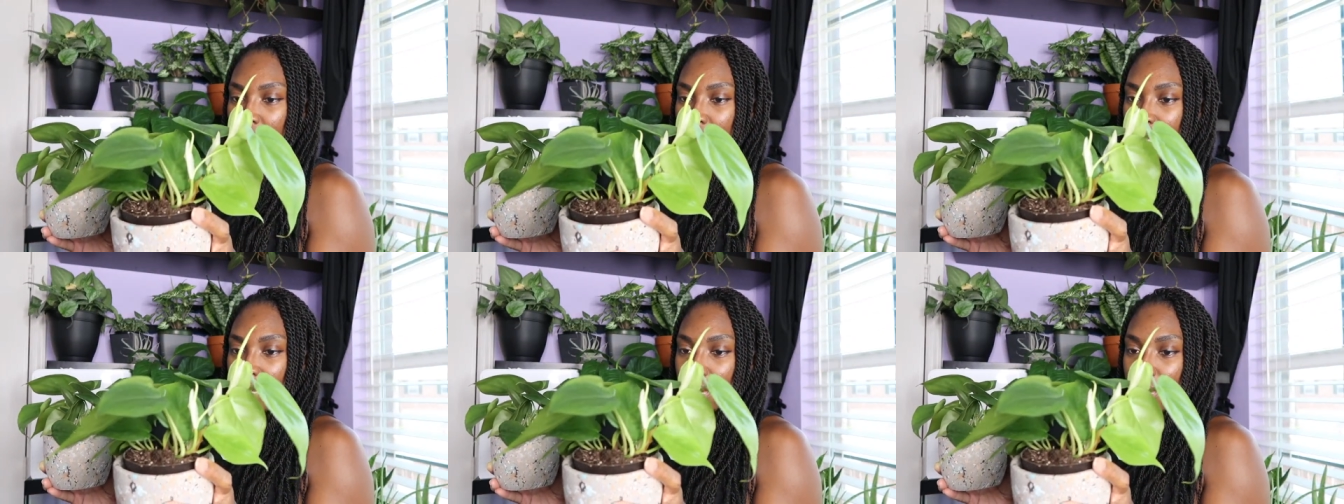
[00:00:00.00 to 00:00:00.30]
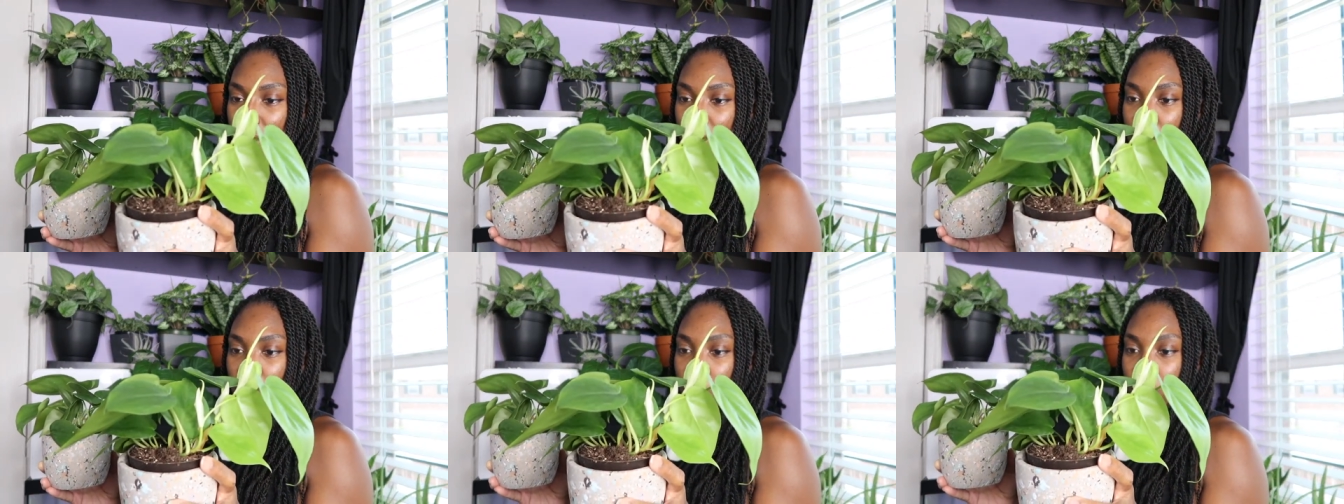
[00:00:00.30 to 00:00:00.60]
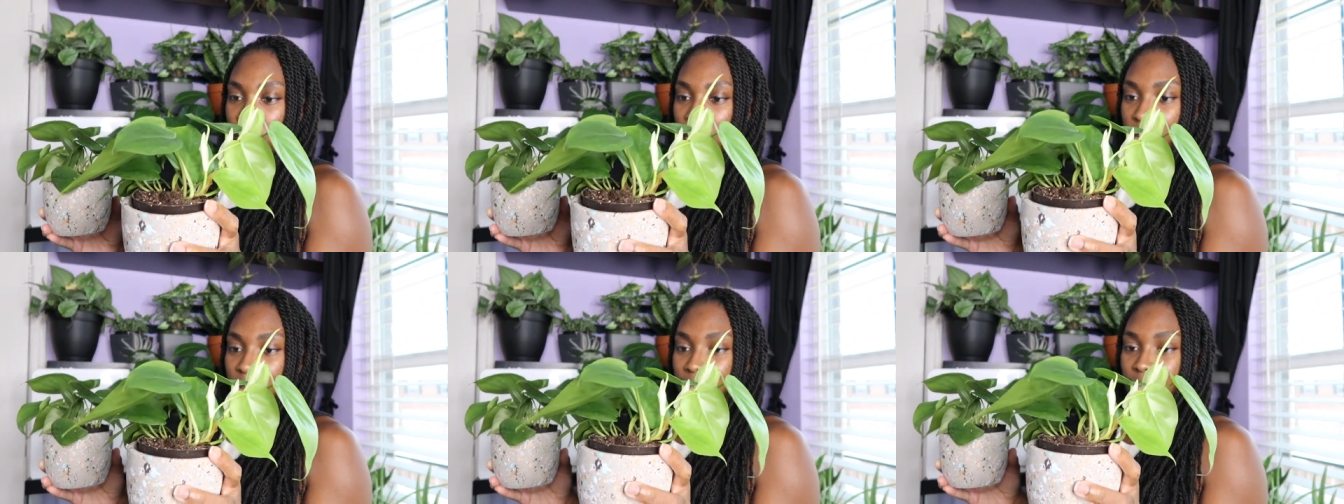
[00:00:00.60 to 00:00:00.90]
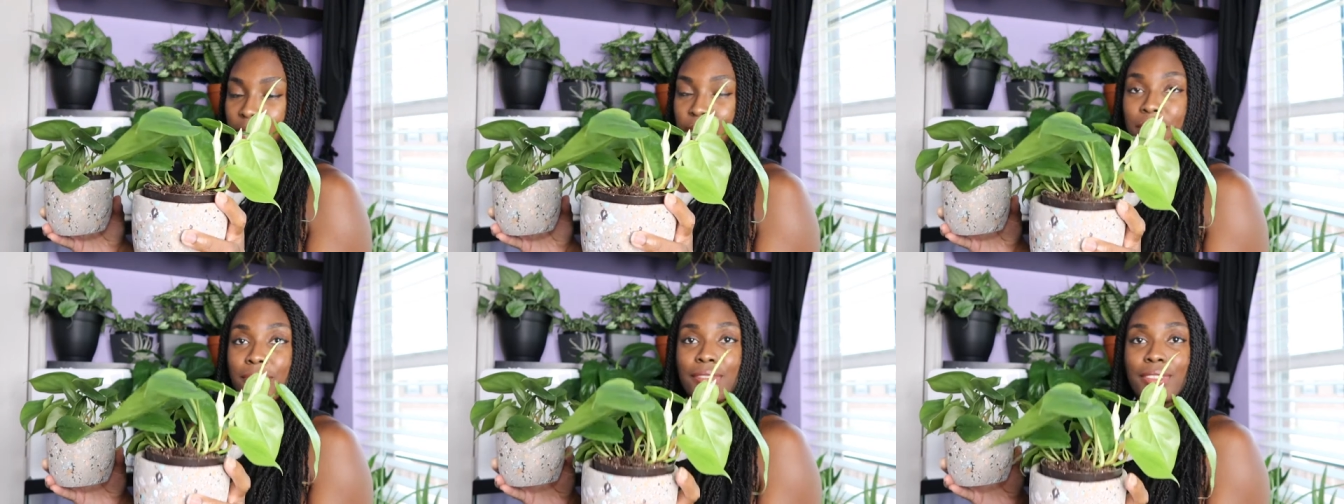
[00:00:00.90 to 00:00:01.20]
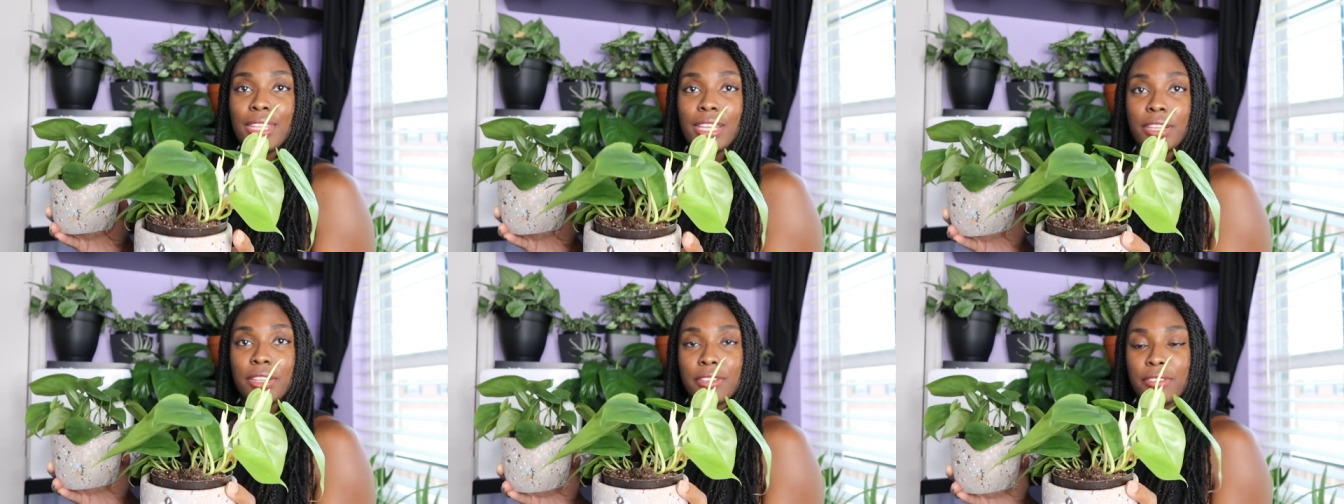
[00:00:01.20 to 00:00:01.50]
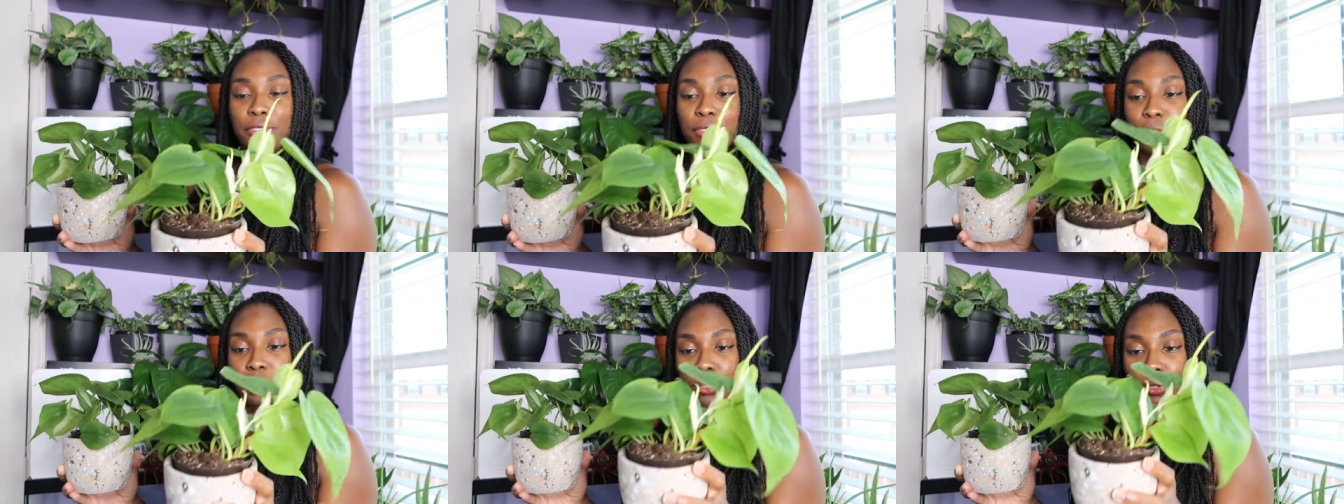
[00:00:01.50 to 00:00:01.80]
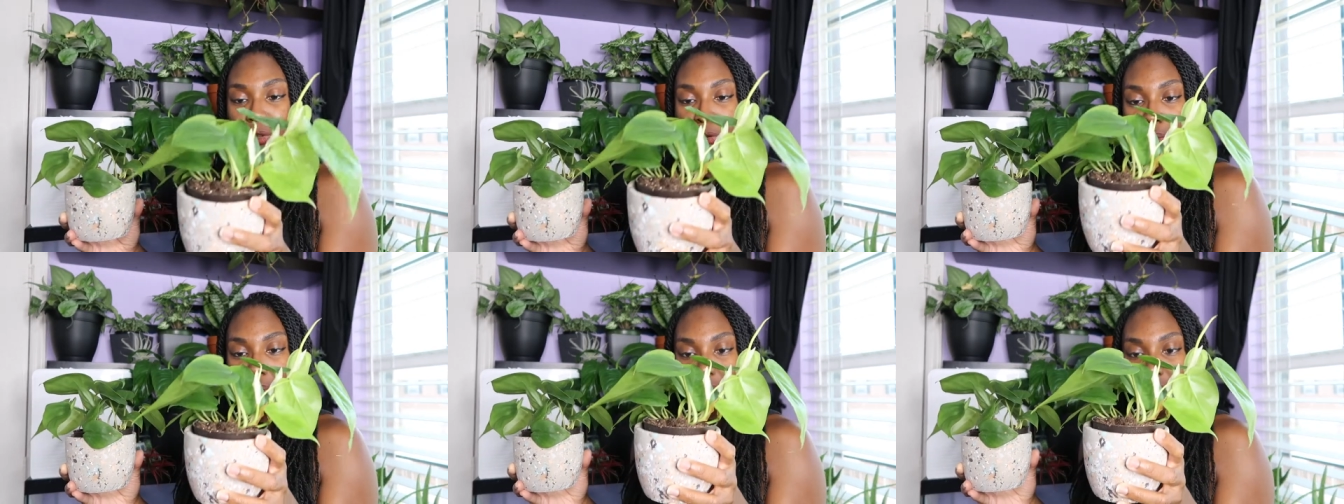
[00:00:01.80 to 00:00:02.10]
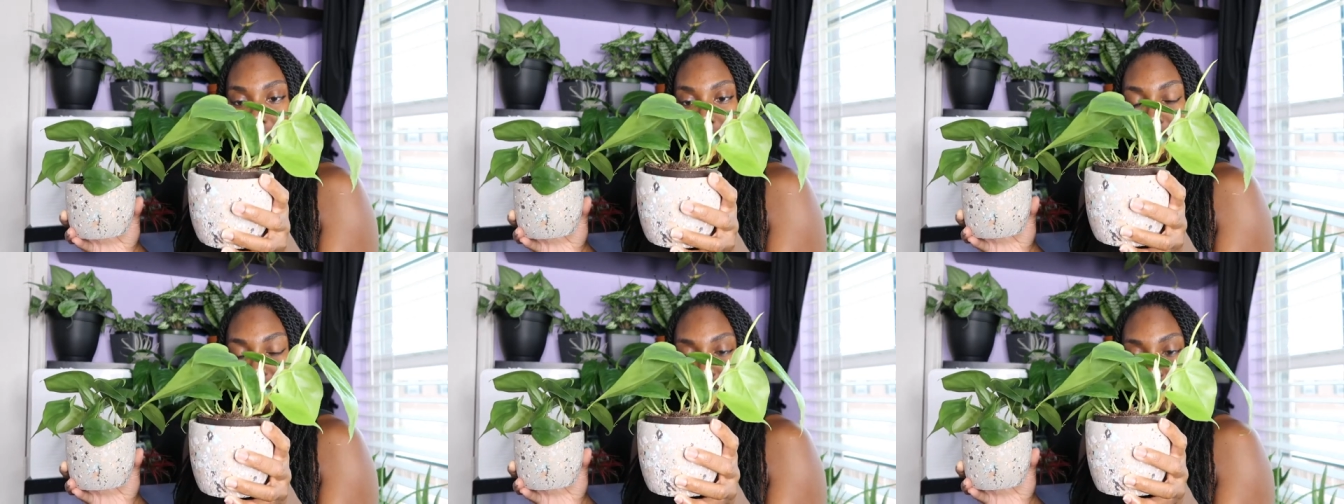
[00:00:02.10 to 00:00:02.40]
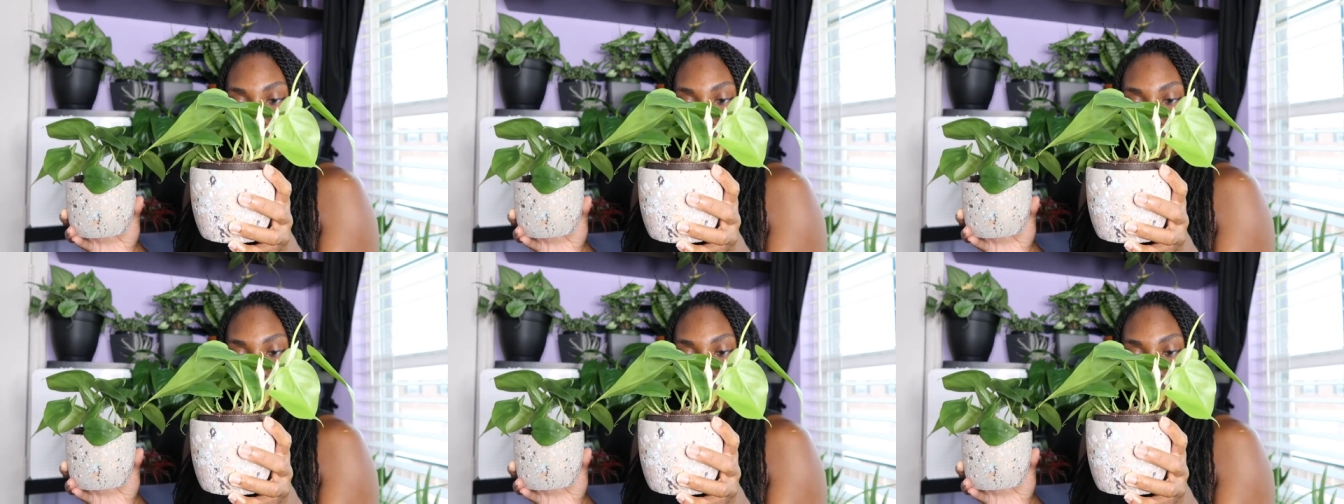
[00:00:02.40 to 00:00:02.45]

Yeah, and they'll probably live there for a little bit.